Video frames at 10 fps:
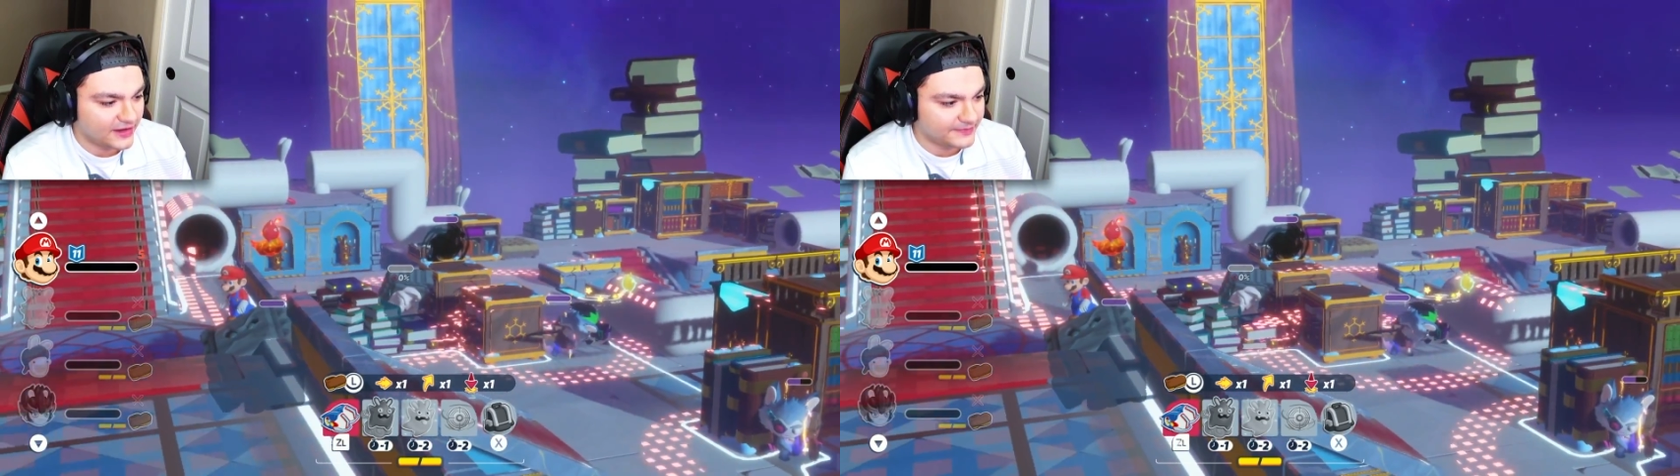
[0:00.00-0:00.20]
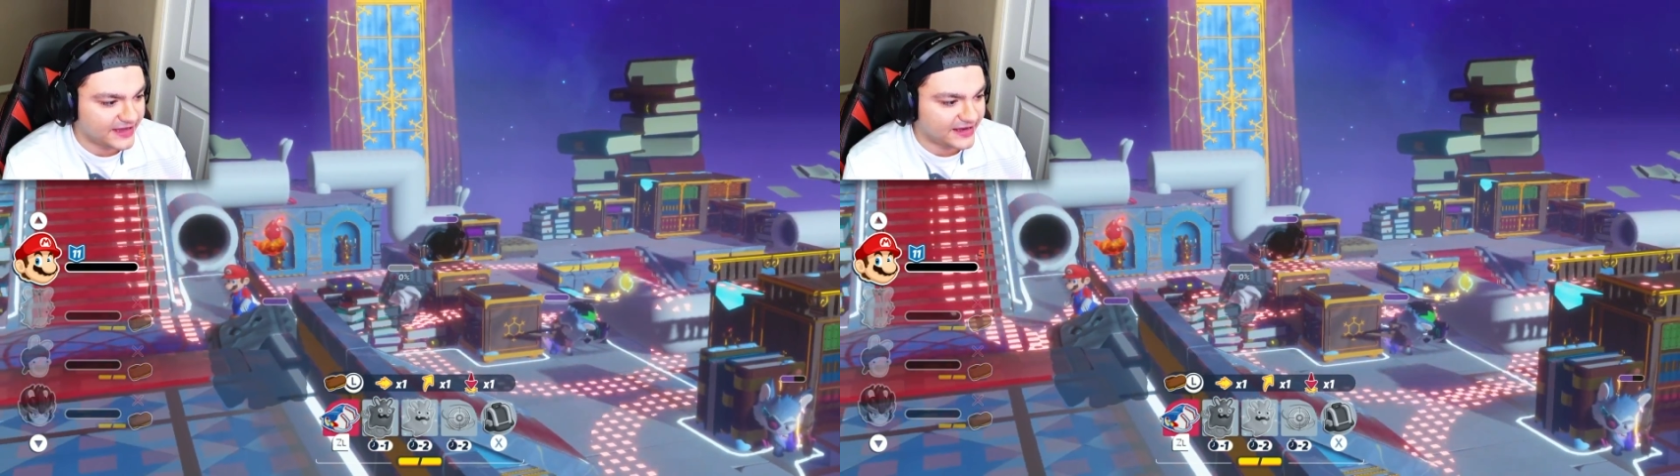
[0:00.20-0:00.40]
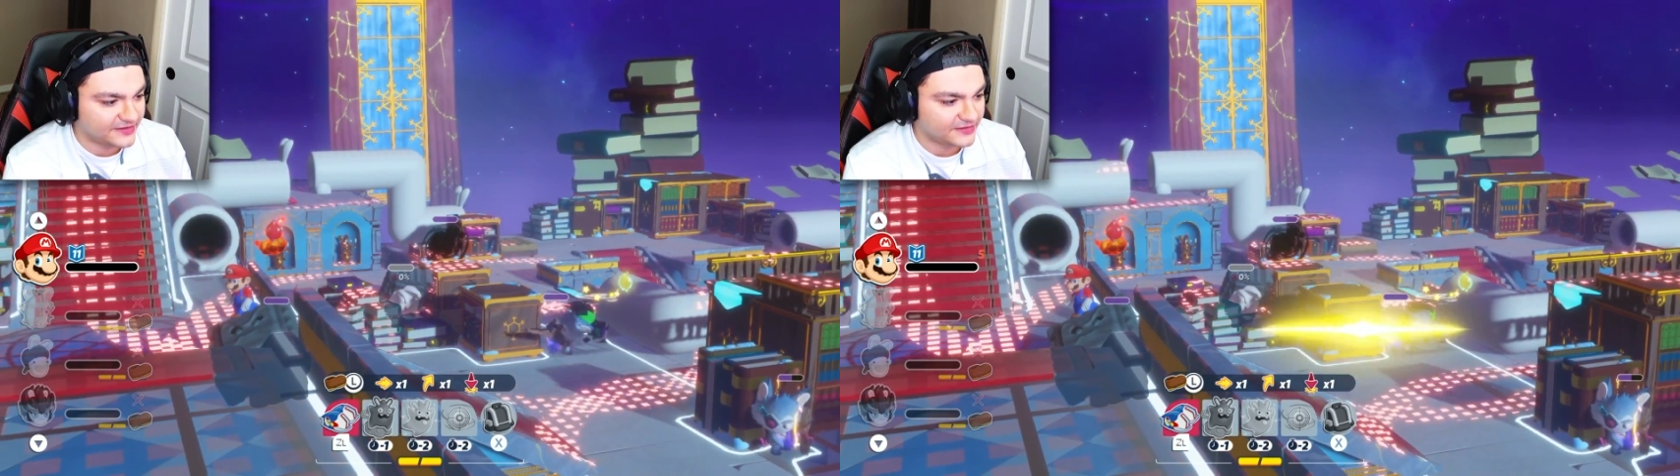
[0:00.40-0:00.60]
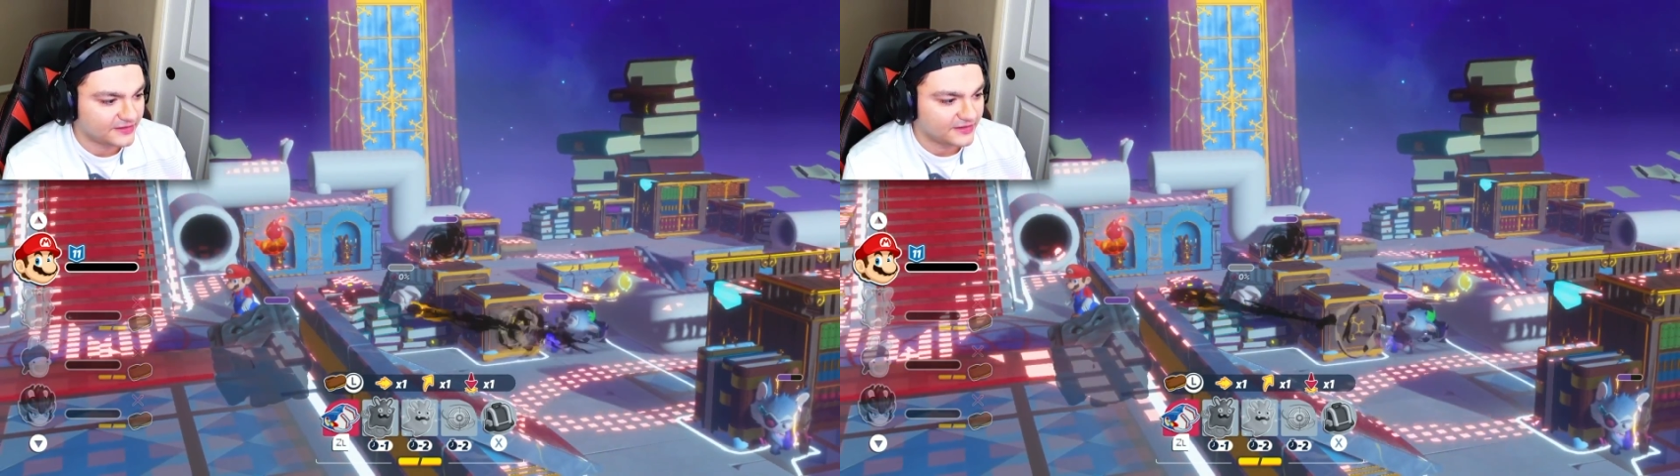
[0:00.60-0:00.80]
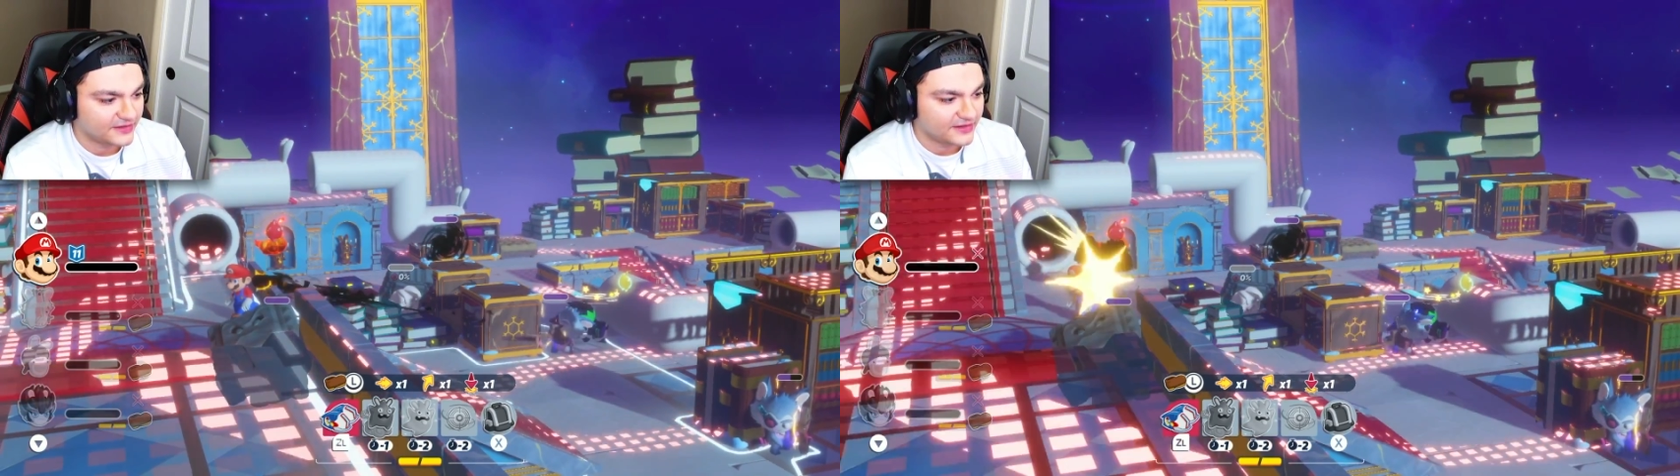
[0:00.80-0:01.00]
I'm dead.
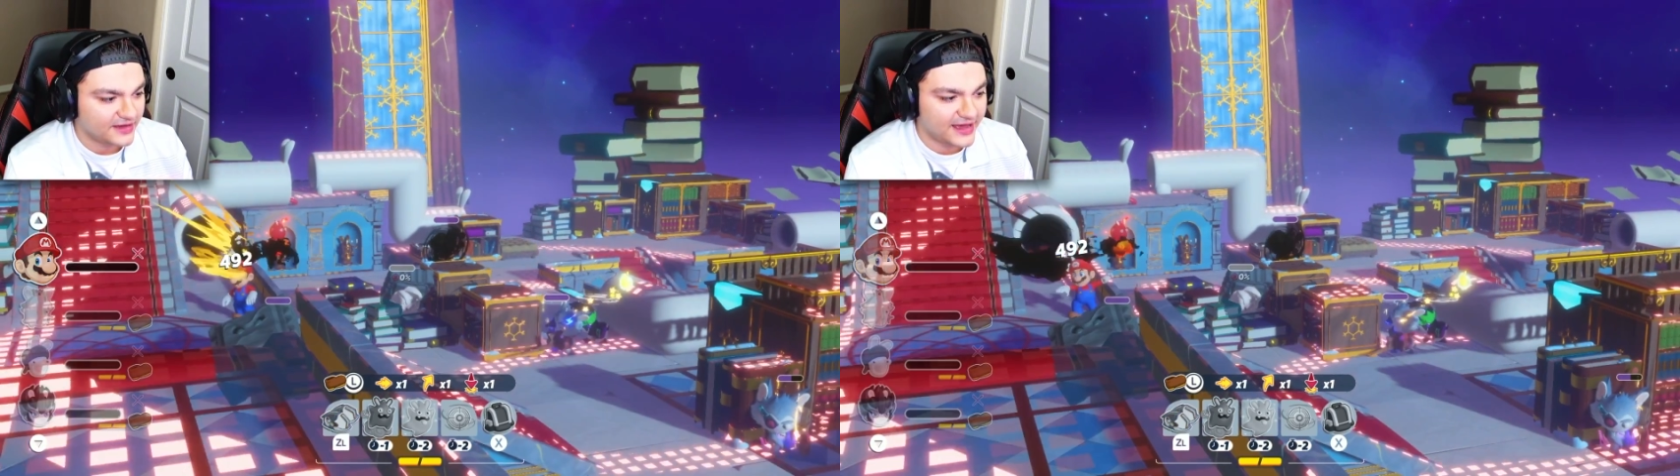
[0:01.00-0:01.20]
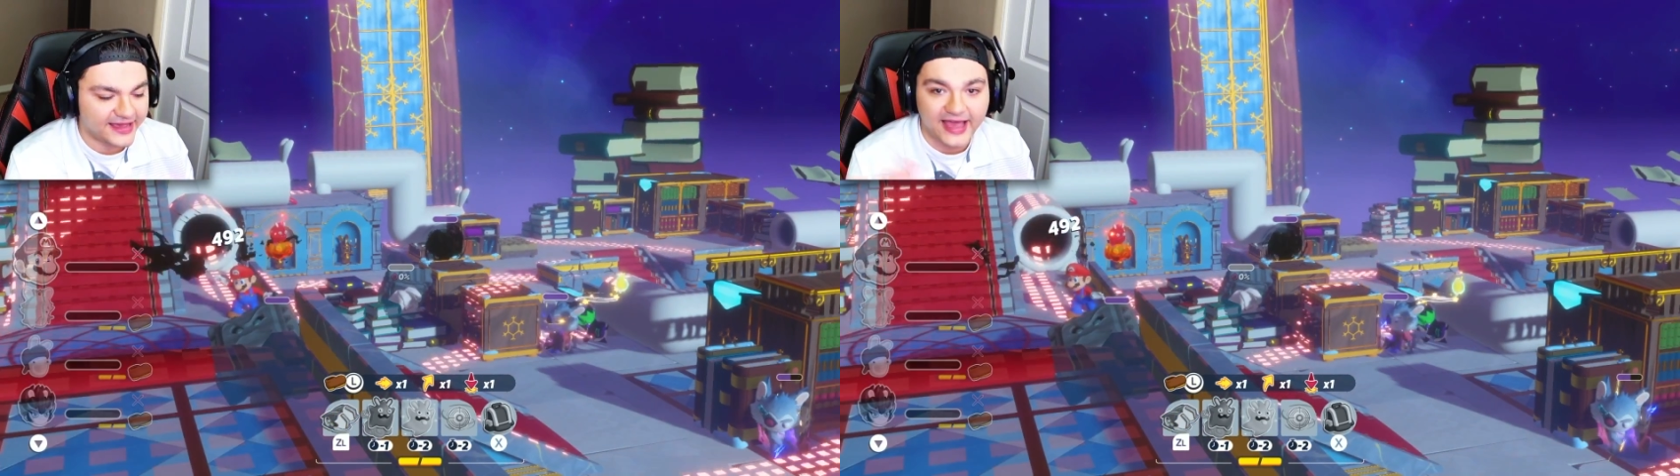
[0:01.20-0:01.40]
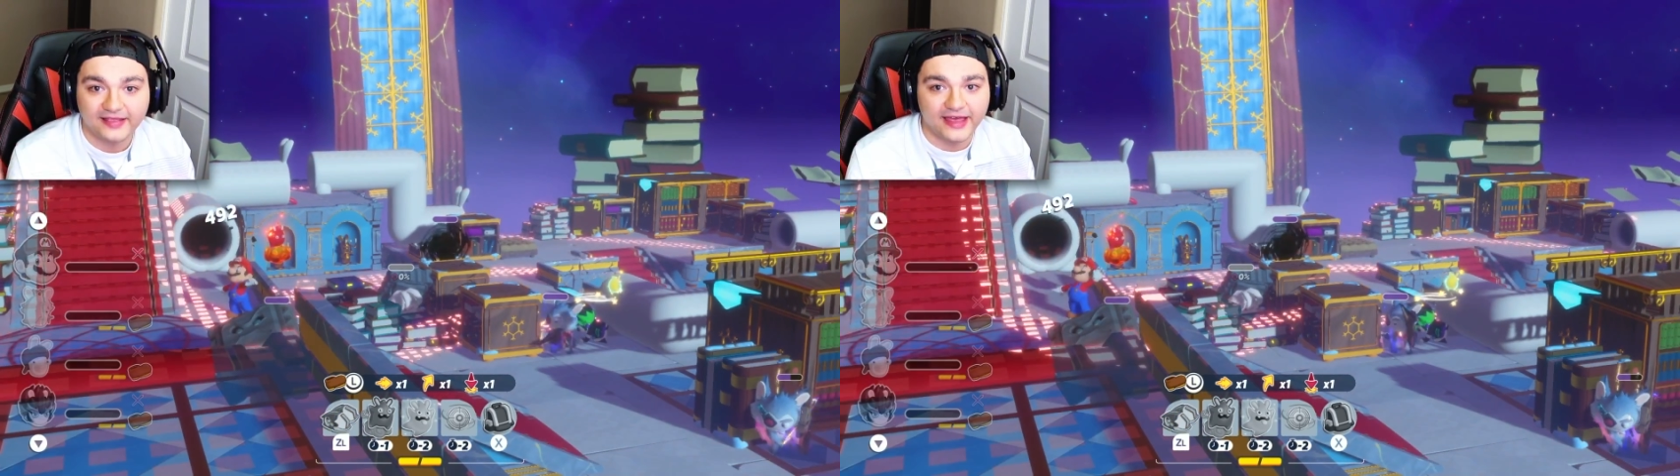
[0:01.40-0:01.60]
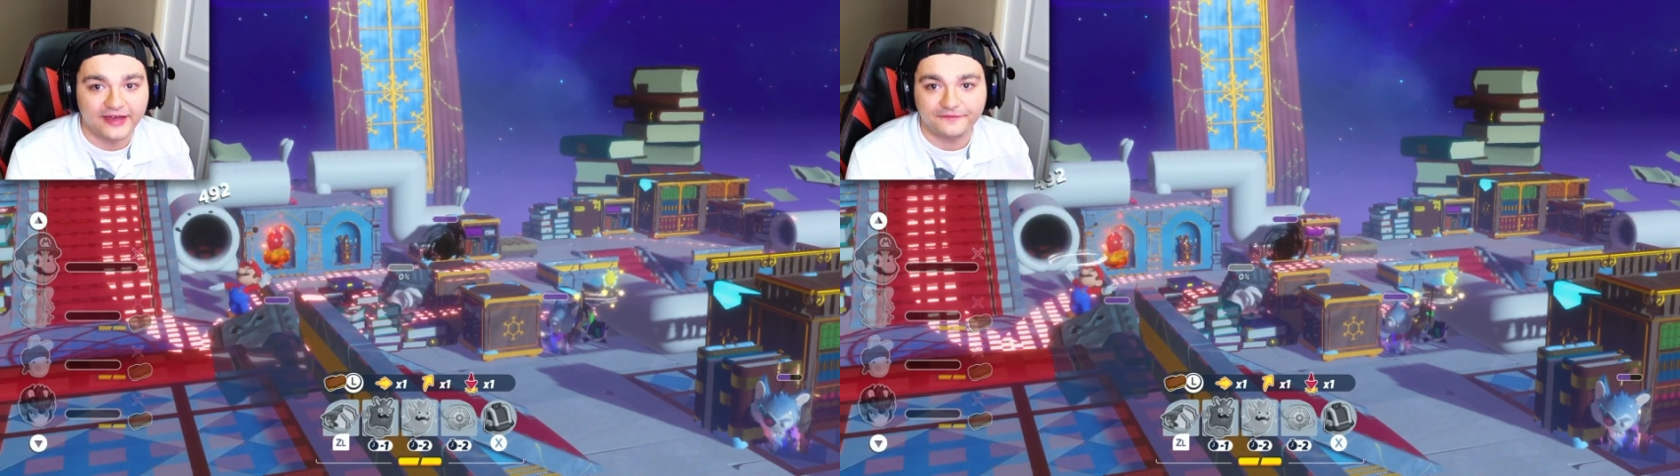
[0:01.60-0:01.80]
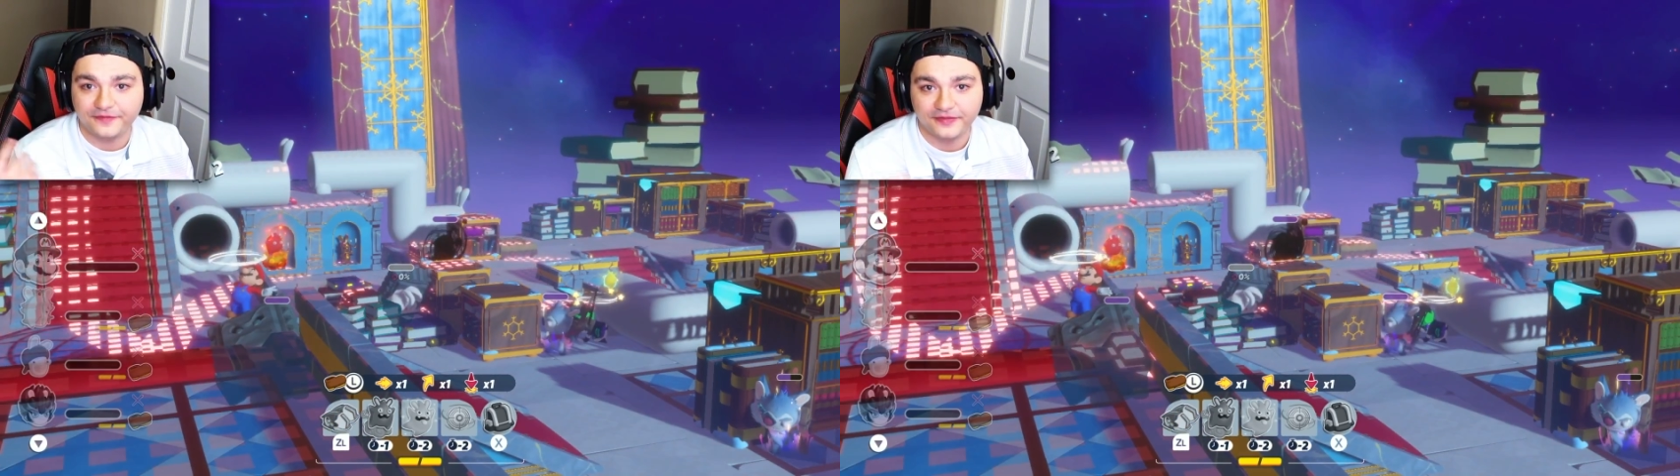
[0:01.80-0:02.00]
I can't live.